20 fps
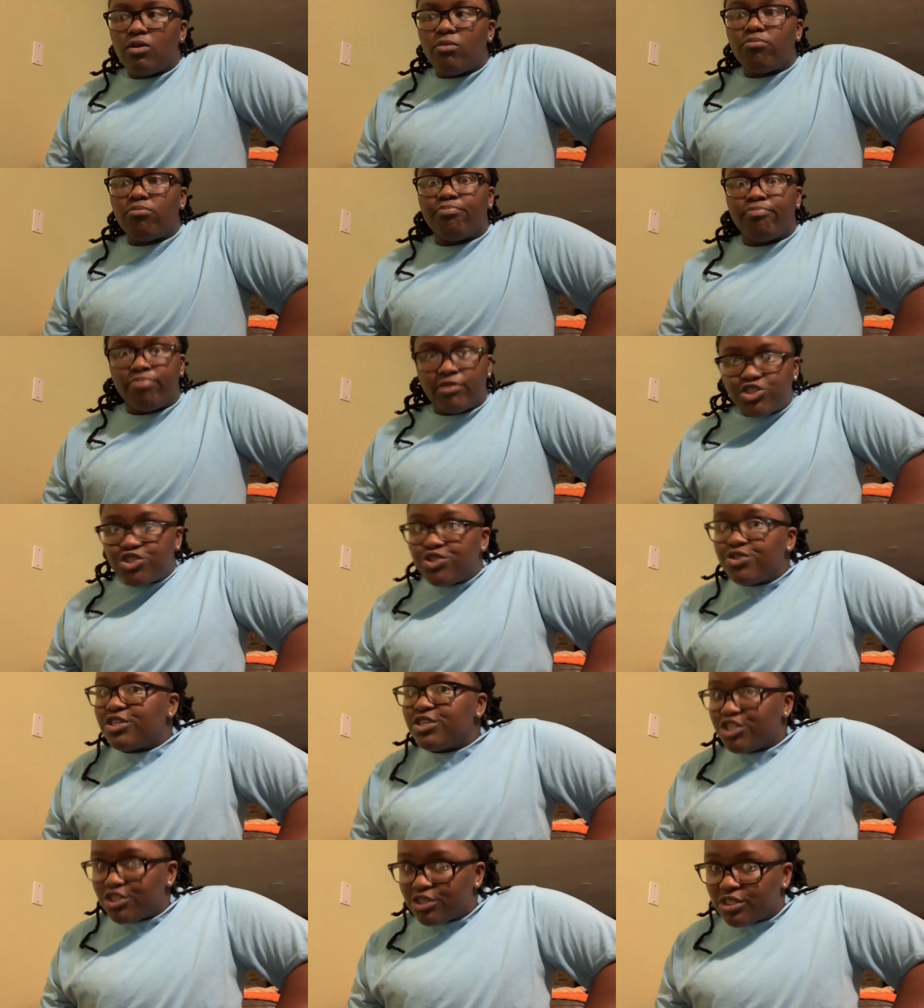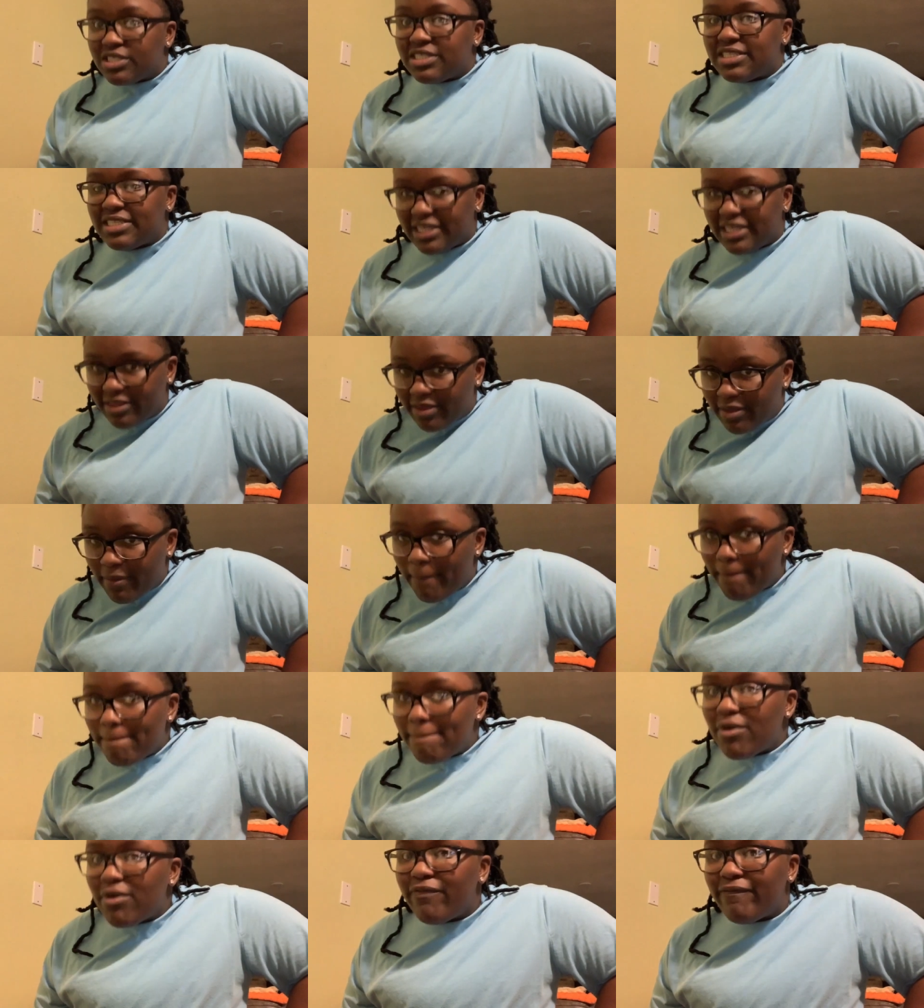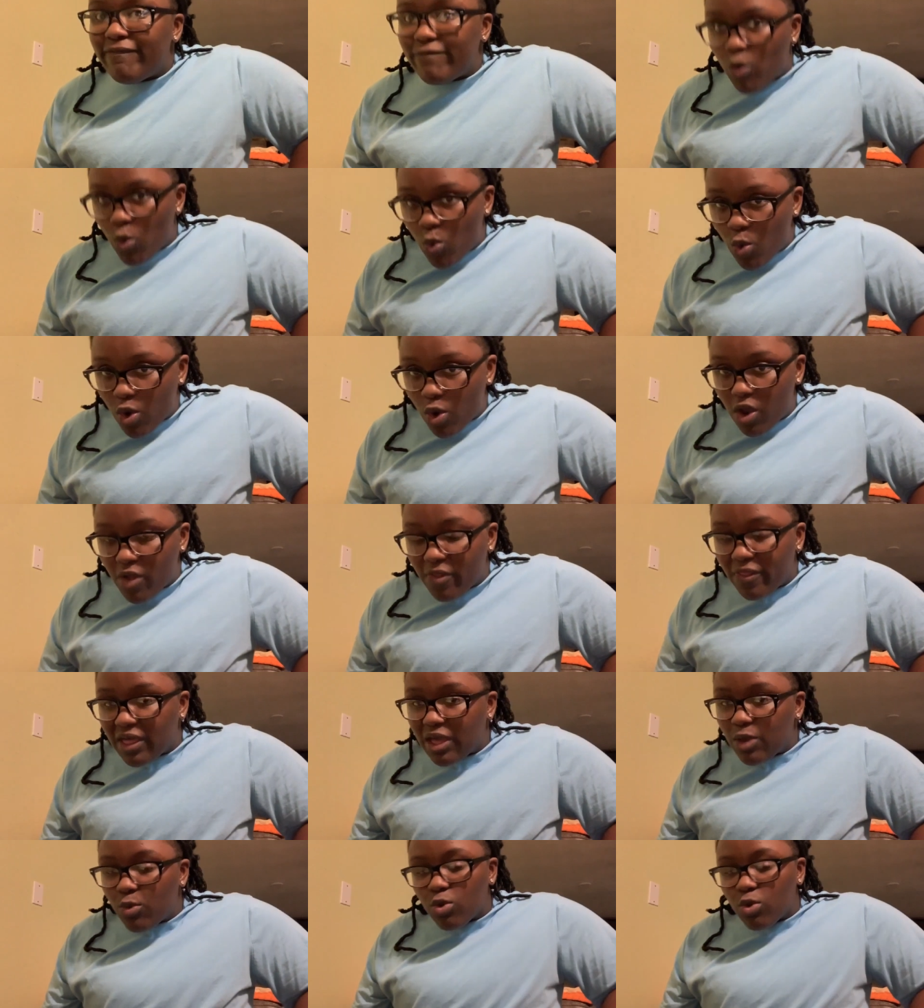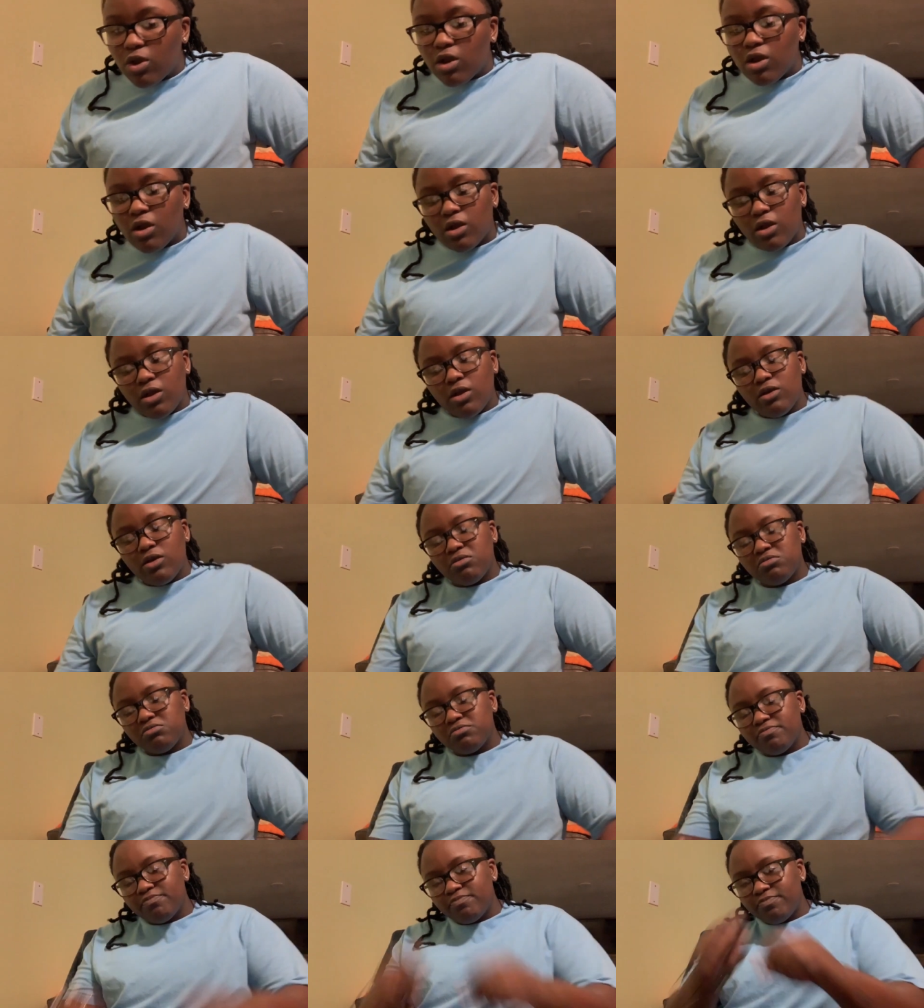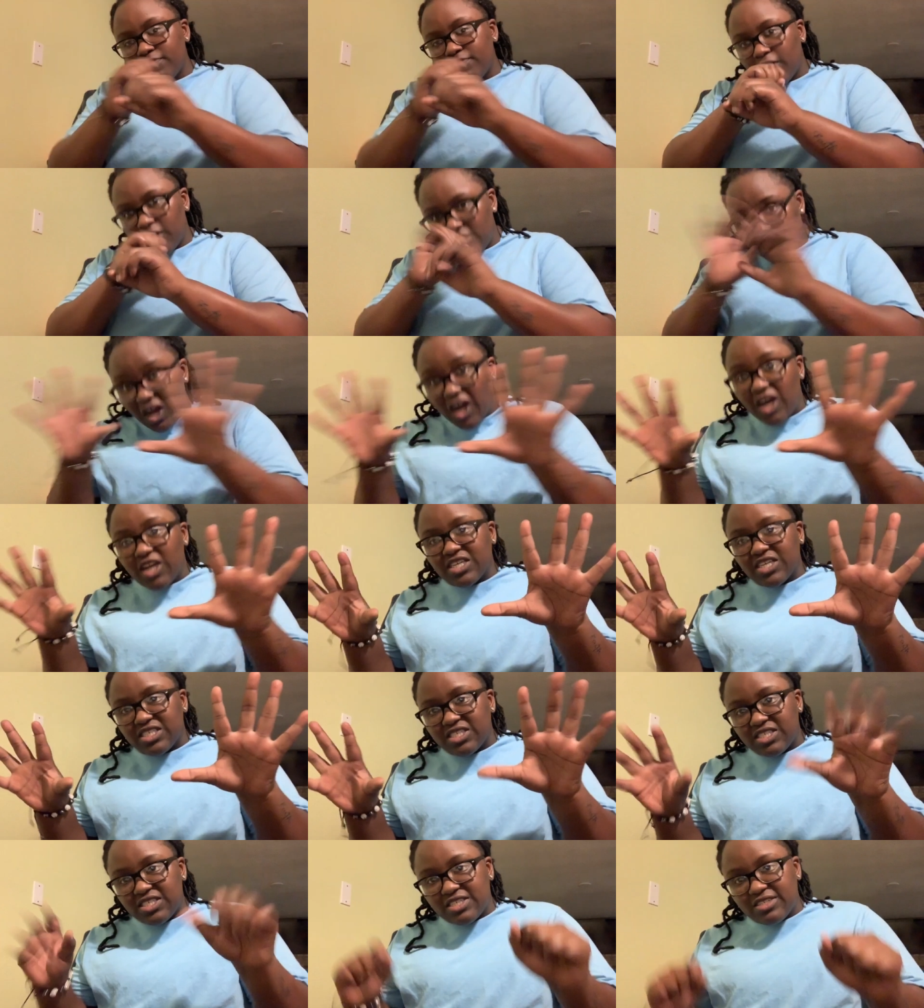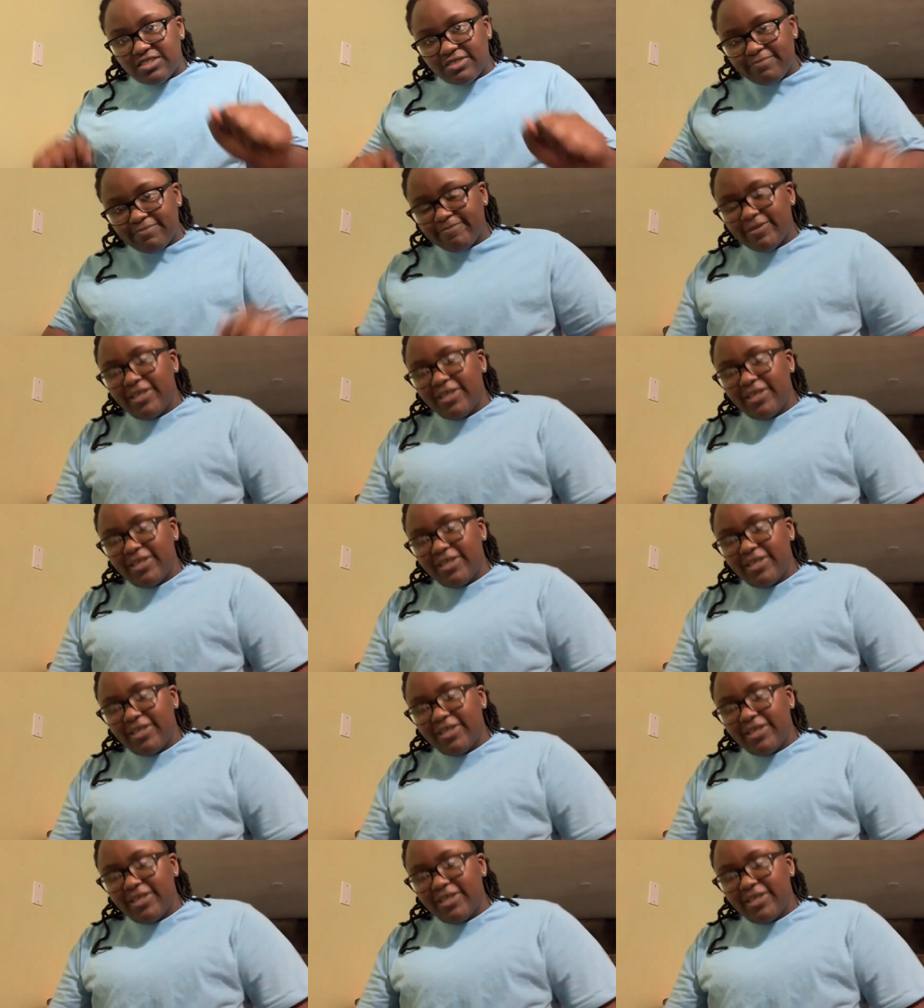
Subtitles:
But you should have seen them before they were non-existent.